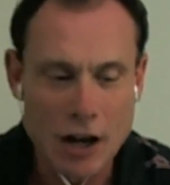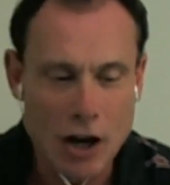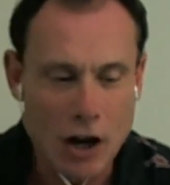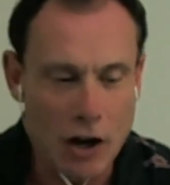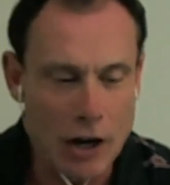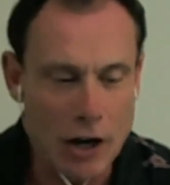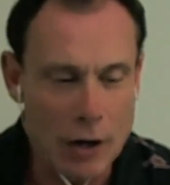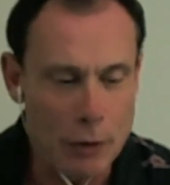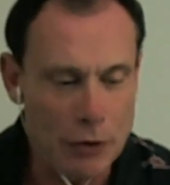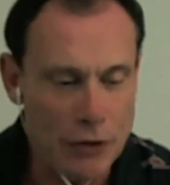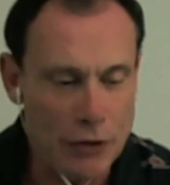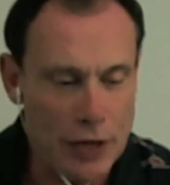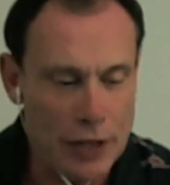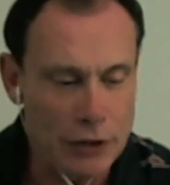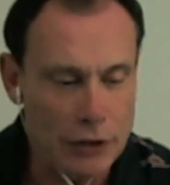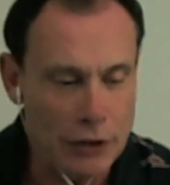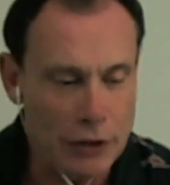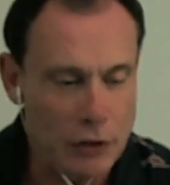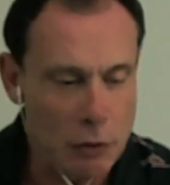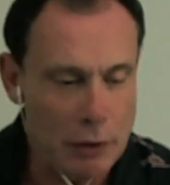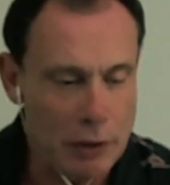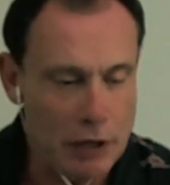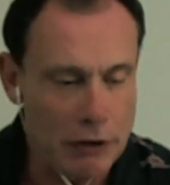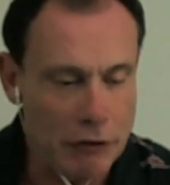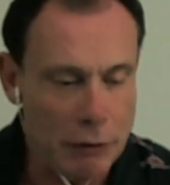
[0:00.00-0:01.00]
All right. Well, thanks
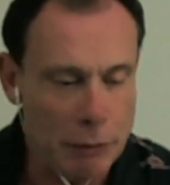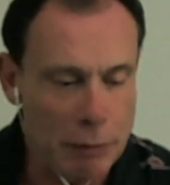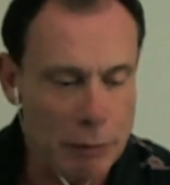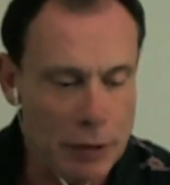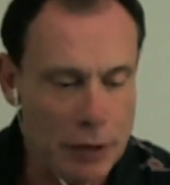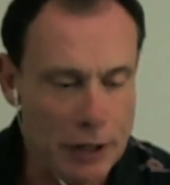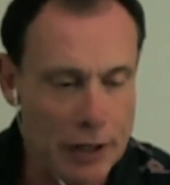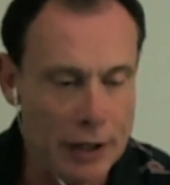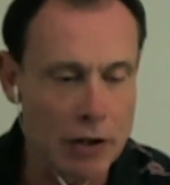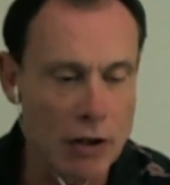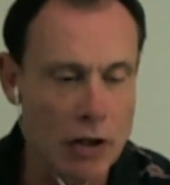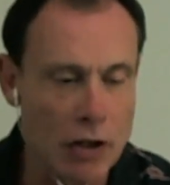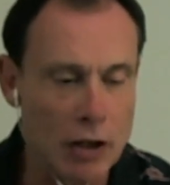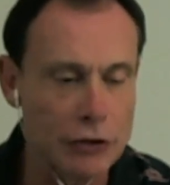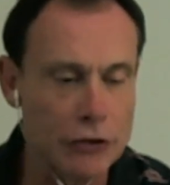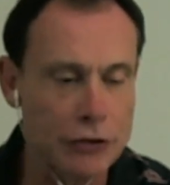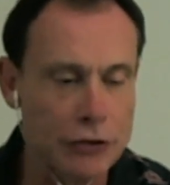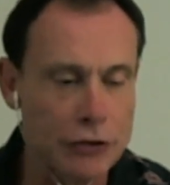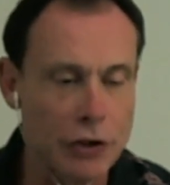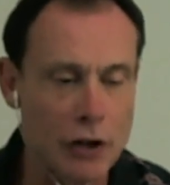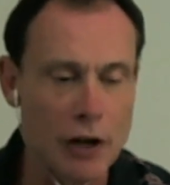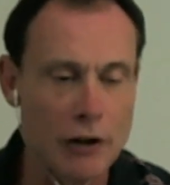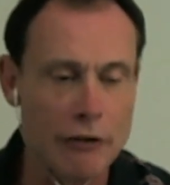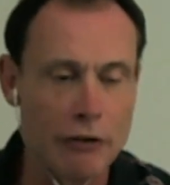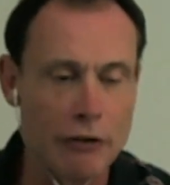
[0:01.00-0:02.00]
everybody for playing along.
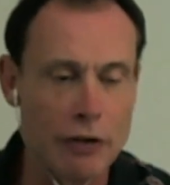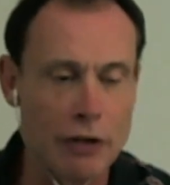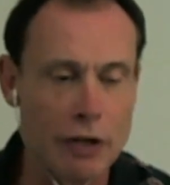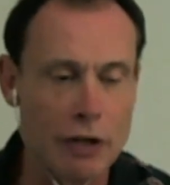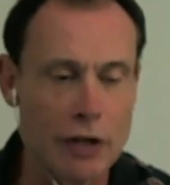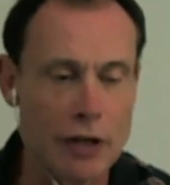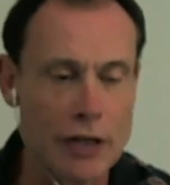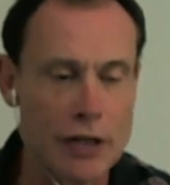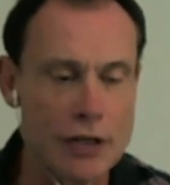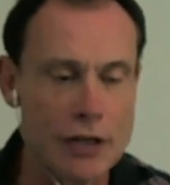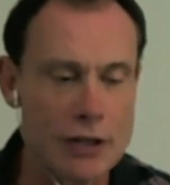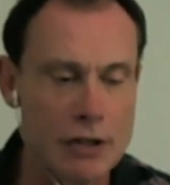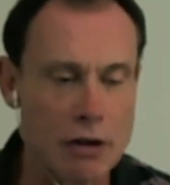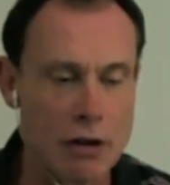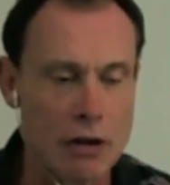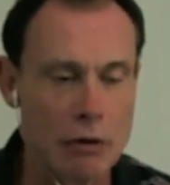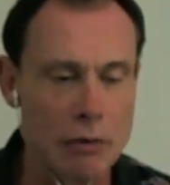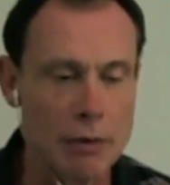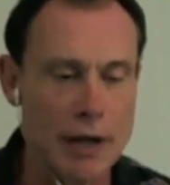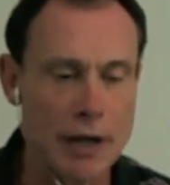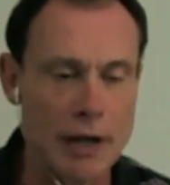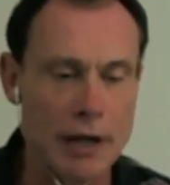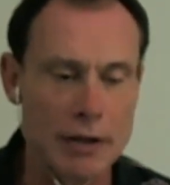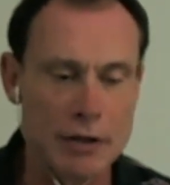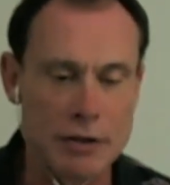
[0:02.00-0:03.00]
Sorry for the late start.
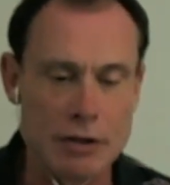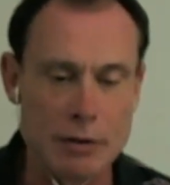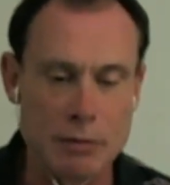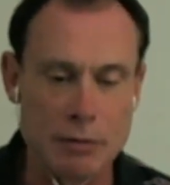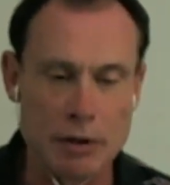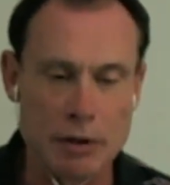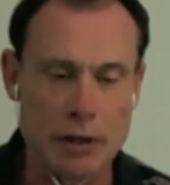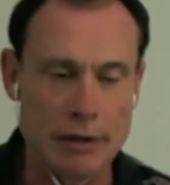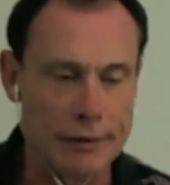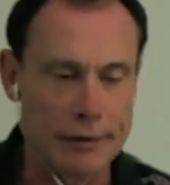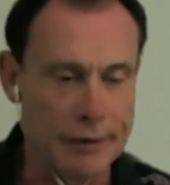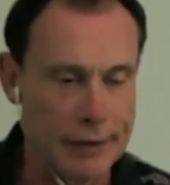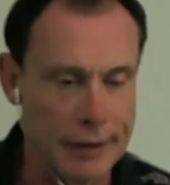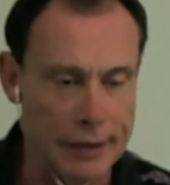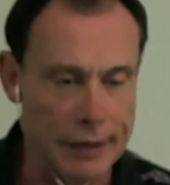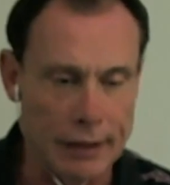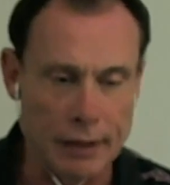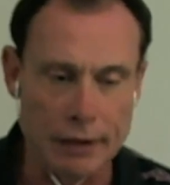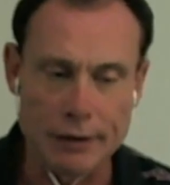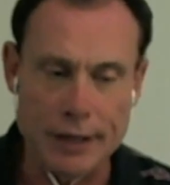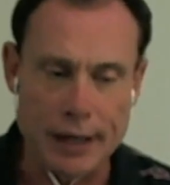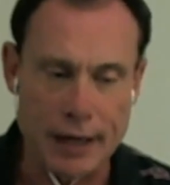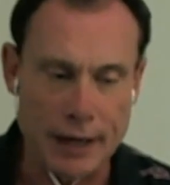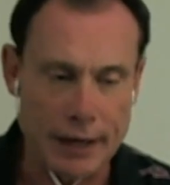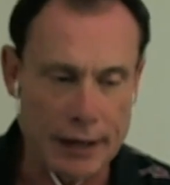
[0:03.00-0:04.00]
We had some, uh, you
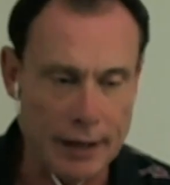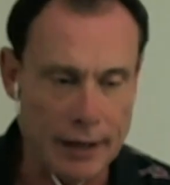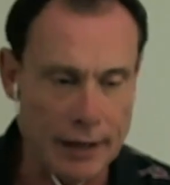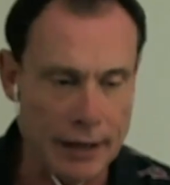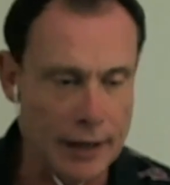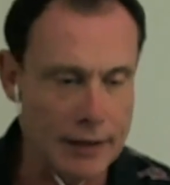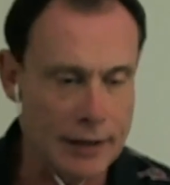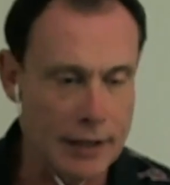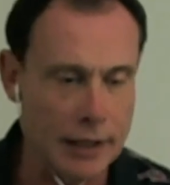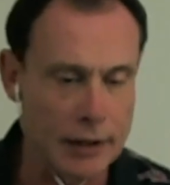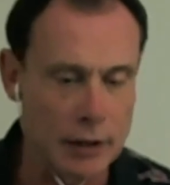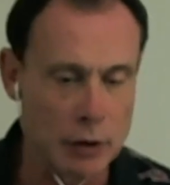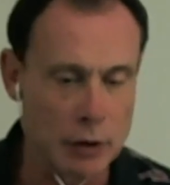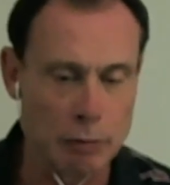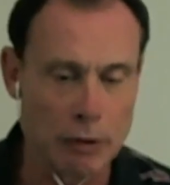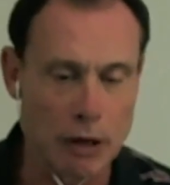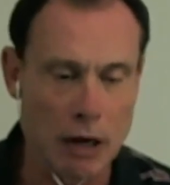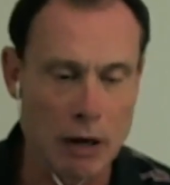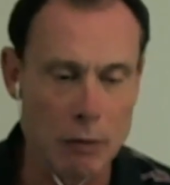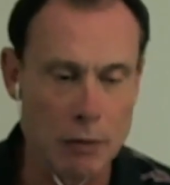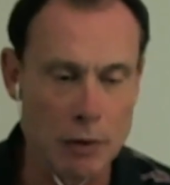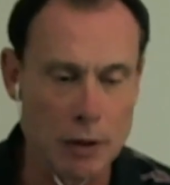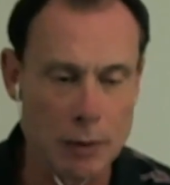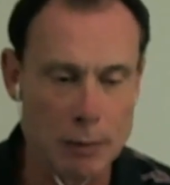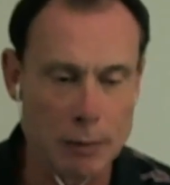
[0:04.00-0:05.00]
know, yet again technical
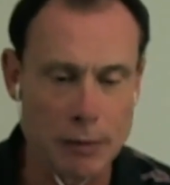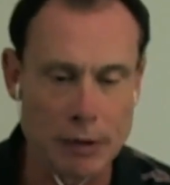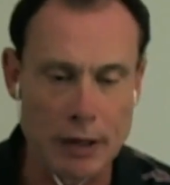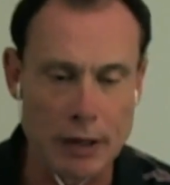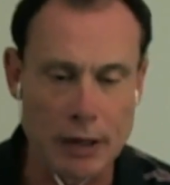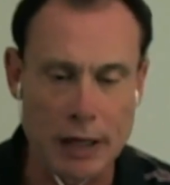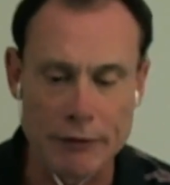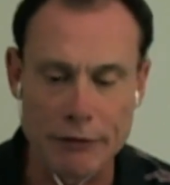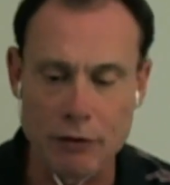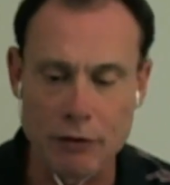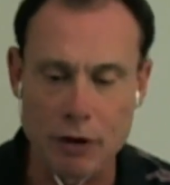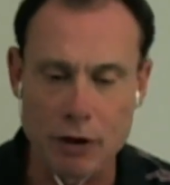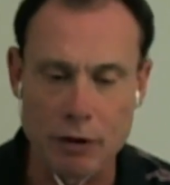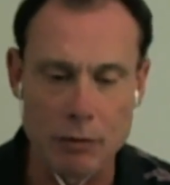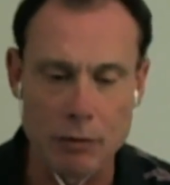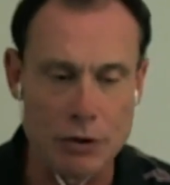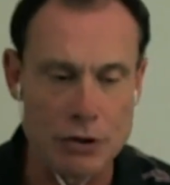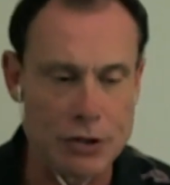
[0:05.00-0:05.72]
problem with the platform.